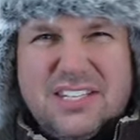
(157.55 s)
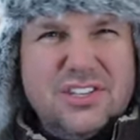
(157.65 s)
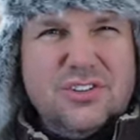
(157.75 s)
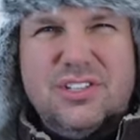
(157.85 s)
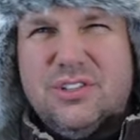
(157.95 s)

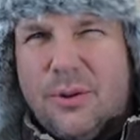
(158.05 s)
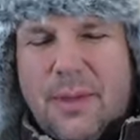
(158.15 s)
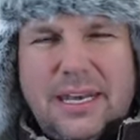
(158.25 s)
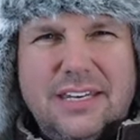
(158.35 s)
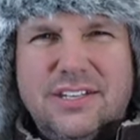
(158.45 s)
There's so
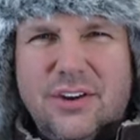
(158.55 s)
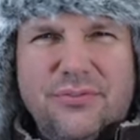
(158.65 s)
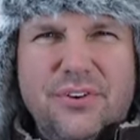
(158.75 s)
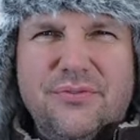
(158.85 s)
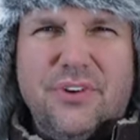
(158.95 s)
many
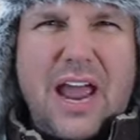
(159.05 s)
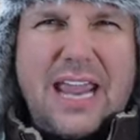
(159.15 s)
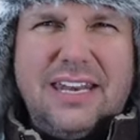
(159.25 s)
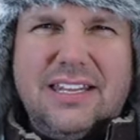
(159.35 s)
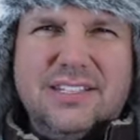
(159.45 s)
different
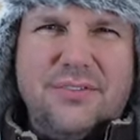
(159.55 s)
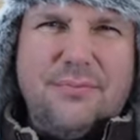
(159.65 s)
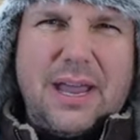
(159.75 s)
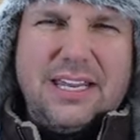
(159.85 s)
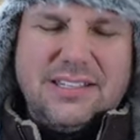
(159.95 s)
varieties of
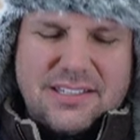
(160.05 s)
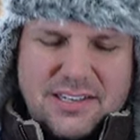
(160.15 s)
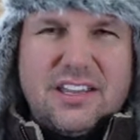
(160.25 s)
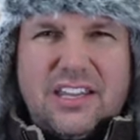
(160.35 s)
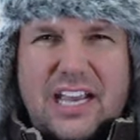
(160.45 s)
mice.
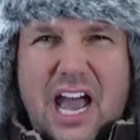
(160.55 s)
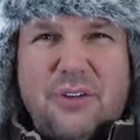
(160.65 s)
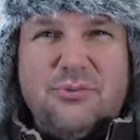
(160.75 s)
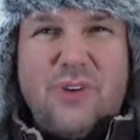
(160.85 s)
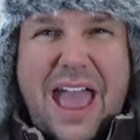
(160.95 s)
You
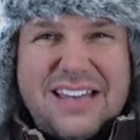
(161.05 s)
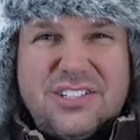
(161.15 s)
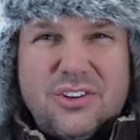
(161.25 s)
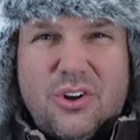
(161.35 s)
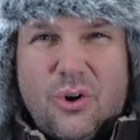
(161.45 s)
got
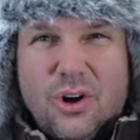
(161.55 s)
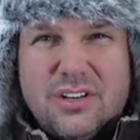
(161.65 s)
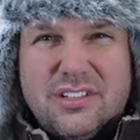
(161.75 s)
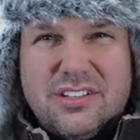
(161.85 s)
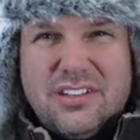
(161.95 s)
rats, of
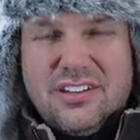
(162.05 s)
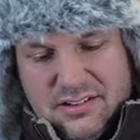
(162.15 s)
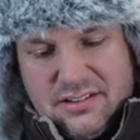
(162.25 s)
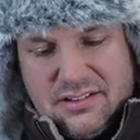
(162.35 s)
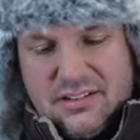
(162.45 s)
course.
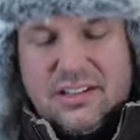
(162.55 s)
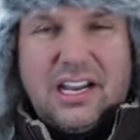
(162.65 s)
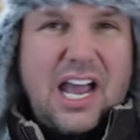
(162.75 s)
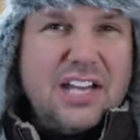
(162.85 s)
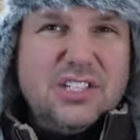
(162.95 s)
You
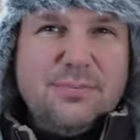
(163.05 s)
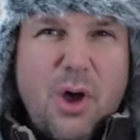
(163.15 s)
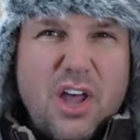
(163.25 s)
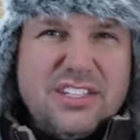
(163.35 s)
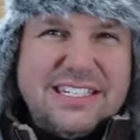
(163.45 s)
got
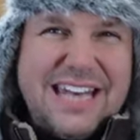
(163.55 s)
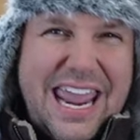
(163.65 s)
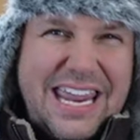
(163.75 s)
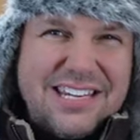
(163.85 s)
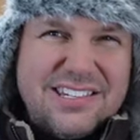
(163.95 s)
small
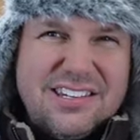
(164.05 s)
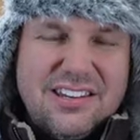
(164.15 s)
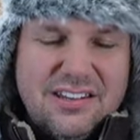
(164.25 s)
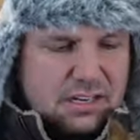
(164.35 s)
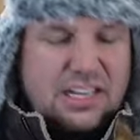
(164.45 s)
snakes.
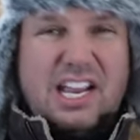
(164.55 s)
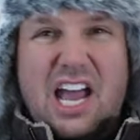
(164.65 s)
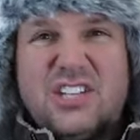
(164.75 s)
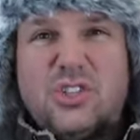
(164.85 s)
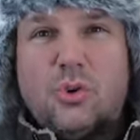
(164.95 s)
You
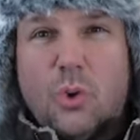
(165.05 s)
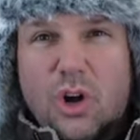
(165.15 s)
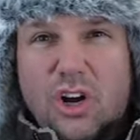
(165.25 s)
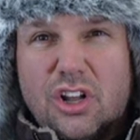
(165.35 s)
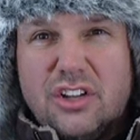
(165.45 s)
got
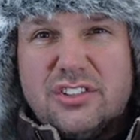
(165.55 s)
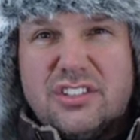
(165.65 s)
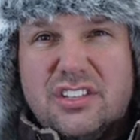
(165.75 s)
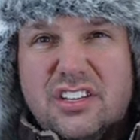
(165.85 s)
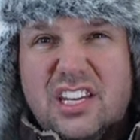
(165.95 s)

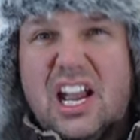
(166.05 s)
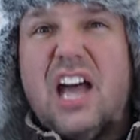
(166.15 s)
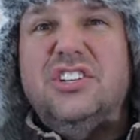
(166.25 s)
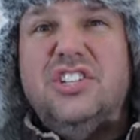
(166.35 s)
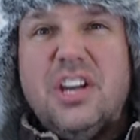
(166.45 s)
squirrels. You
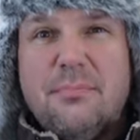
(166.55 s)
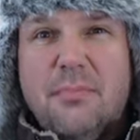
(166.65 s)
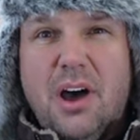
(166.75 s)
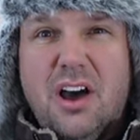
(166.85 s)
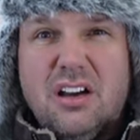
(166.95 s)
got
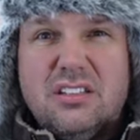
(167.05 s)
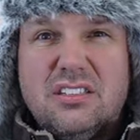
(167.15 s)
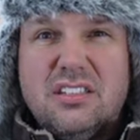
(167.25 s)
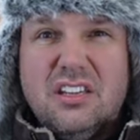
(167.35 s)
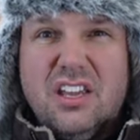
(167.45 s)

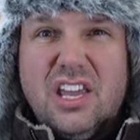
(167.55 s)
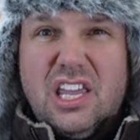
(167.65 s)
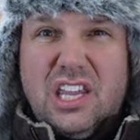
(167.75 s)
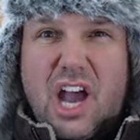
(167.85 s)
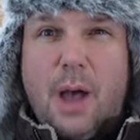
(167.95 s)
chipmunks.
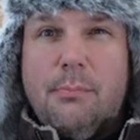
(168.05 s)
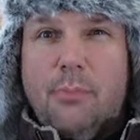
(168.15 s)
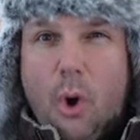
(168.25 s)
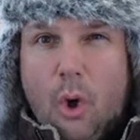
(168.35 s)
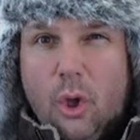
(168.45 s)
You got
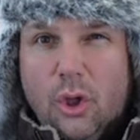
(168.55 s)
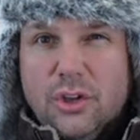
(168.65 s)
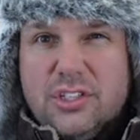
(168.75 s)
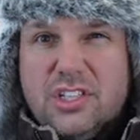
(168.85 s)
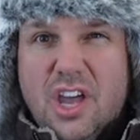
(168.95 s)

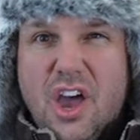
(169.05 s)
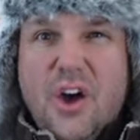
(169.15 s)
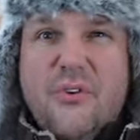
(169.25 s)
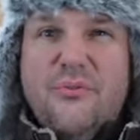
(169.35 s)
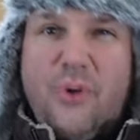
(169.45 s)
moles,
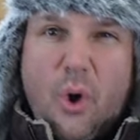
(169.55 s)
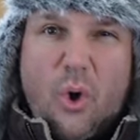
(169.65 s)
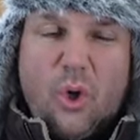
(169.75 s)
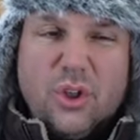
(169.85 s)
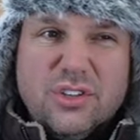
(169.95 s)

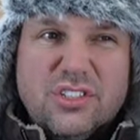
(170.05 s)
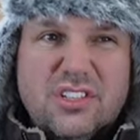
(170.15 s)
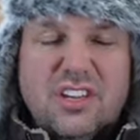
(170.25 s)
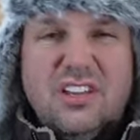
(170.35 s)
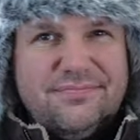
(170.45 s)

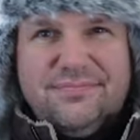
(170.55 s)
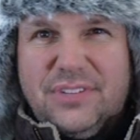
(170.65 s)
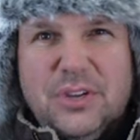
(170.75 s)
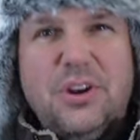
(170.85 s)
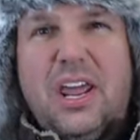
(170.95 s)
voles,
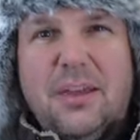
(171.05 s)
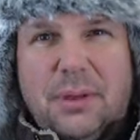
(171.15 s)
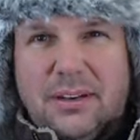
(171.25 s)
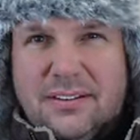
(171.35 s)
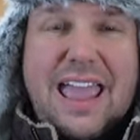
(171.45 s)
you name
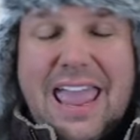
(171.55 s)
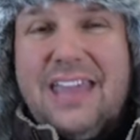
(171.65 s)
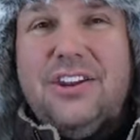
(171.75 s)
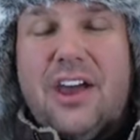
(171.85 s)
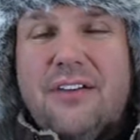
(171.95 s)
it.
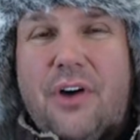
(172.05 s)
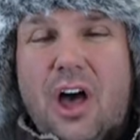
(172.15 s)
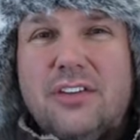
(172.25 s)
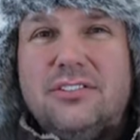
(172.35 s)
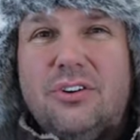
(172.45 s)
And you have
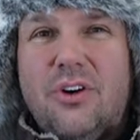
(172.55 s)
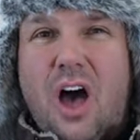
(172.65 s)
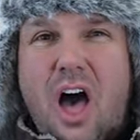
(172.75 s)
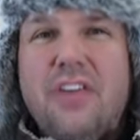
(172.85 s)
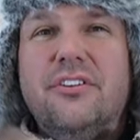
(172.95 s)
also
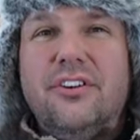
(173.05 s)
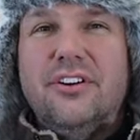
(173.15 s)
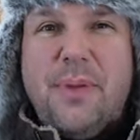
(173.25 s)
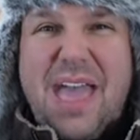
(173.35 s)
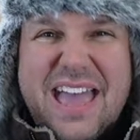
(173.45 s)
other
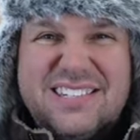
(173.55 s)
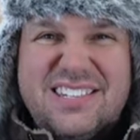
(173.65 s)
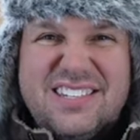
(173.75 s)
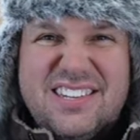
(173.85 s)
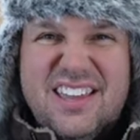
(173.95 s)

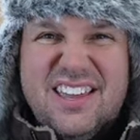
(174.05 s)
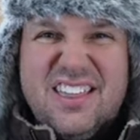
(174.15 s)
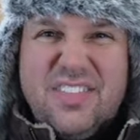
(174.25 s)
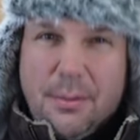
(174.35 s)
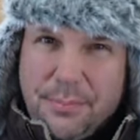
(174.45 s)
pests
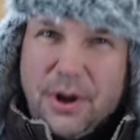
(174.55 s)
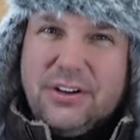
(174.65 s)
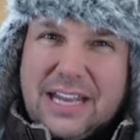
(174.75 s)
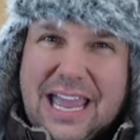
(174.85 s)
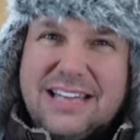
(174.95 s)
that barn
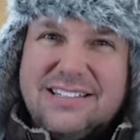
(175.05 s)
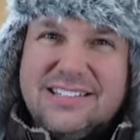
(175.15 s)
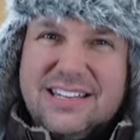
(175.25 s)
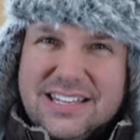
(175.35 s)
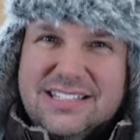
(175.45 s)

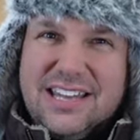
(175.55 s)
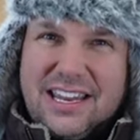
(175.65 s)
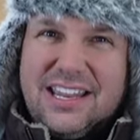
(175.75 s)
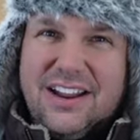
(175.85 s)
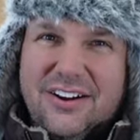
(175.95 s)
cats can
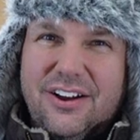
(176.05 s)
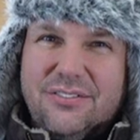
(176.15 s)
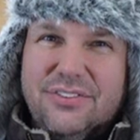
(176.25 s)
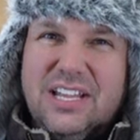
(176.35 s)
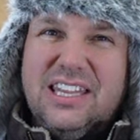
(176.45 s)
take care
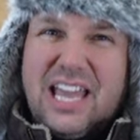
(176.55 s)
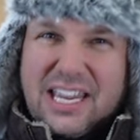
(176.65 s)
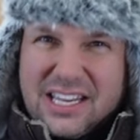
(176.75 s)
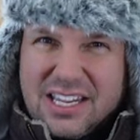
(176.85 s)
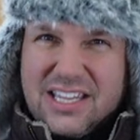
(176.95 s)
of,
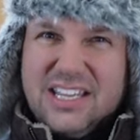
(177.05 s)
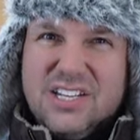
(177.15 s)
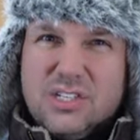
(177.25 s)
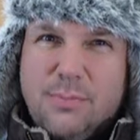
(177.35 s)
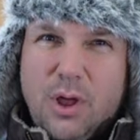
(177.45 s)
like
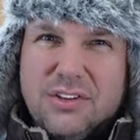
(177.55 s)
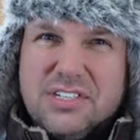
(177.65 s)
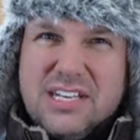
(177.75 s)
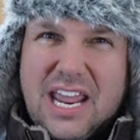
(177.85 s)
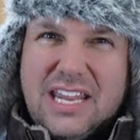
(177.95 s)
small
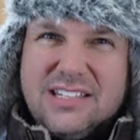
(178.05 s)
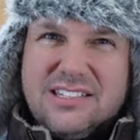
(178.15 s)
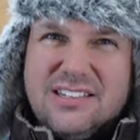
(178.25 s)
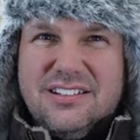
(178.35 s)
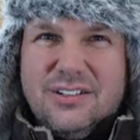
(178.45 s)

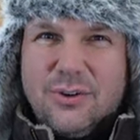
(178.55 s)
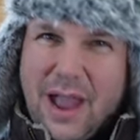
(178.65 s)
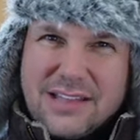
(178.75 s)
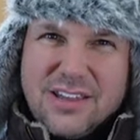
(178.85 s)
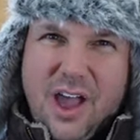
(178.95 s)
snakes,
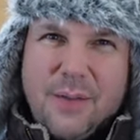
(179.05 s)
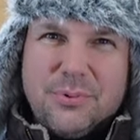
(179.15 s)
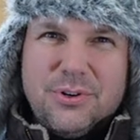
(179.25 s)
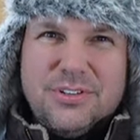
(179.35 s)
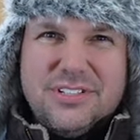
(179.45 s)

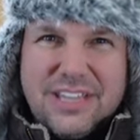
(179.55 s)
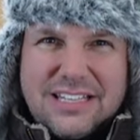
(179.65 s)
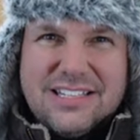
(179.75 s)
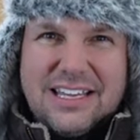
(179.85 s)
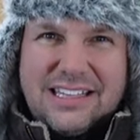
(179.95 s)
grasshoppers,
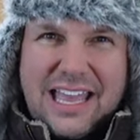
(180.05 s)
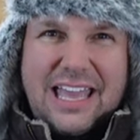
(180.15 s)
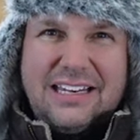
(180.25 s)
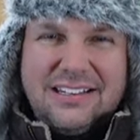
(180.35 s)
things like that.